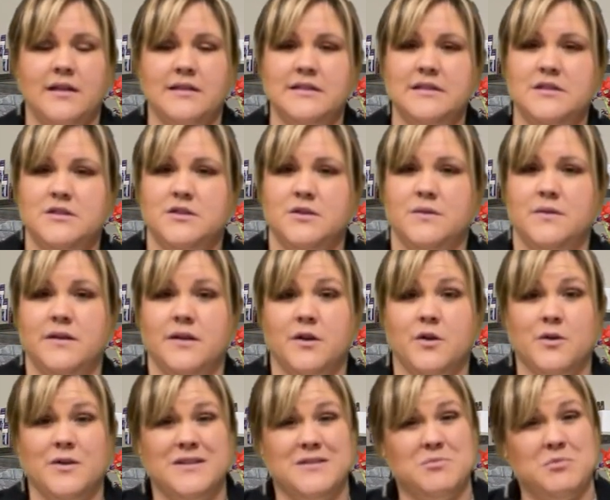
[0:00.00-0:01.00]
lead to an
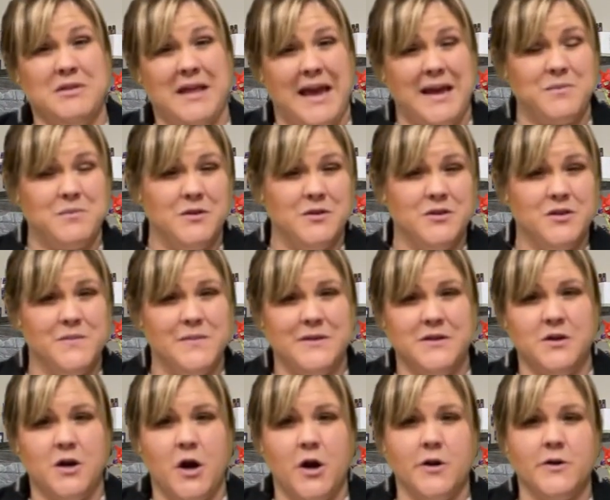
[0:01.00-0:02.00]
increased plaque buildup in
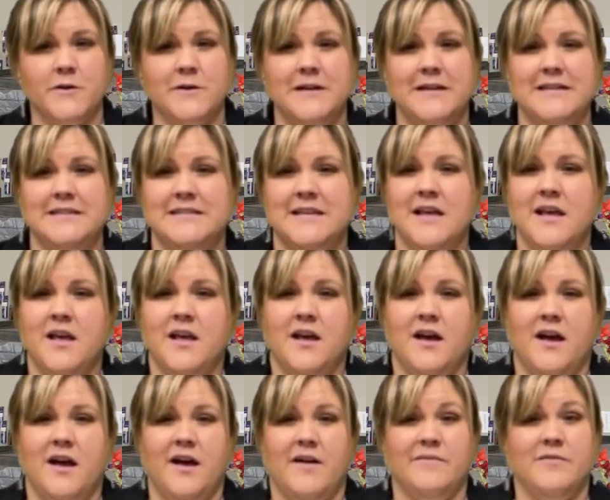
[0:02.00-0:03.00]
your arteries,
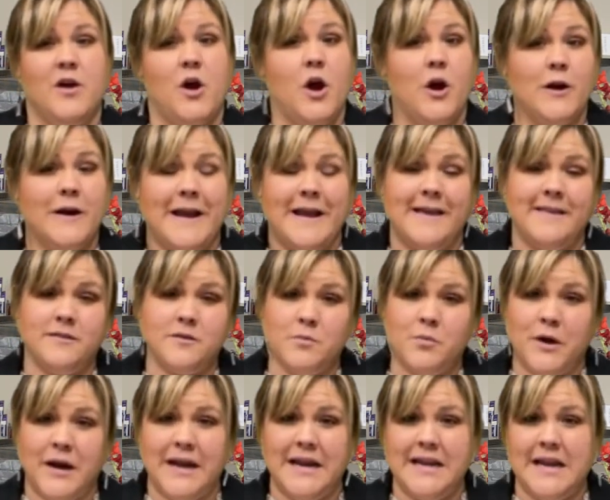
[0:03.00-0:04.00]
the heart and the
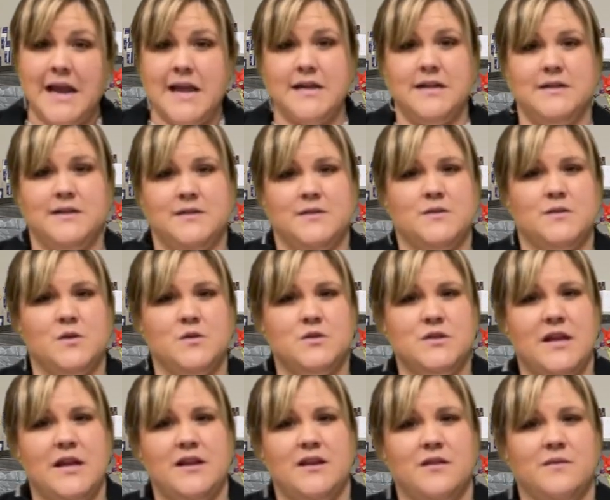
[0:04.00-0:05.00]
brain, and it is
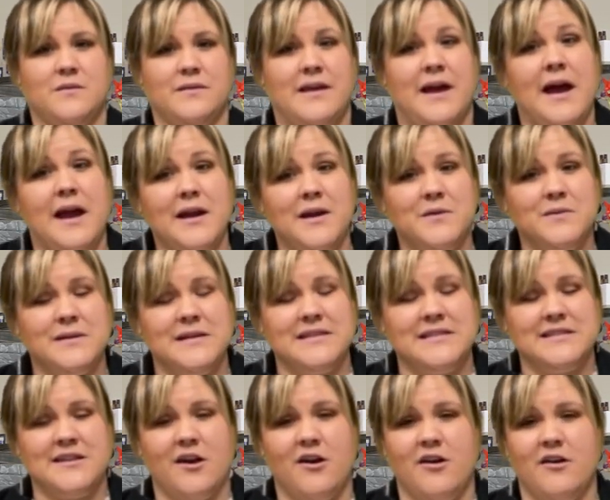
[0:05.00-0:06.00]
associated with a higher
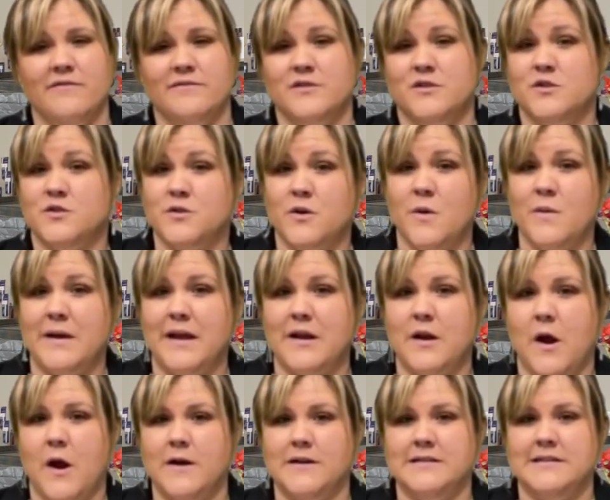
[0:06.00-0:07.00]
risk of stroke and
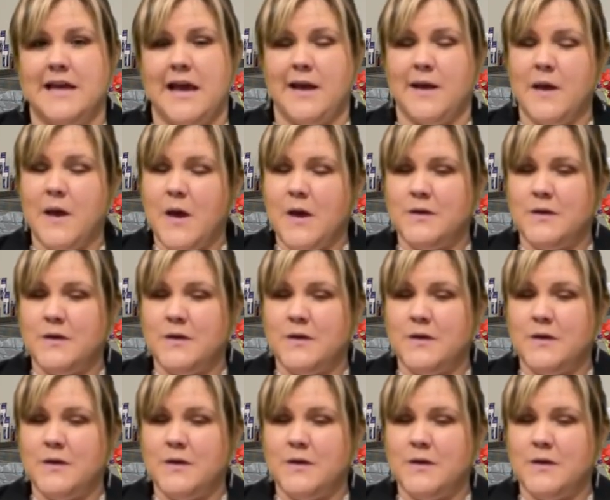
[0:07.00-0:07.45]
heart attack.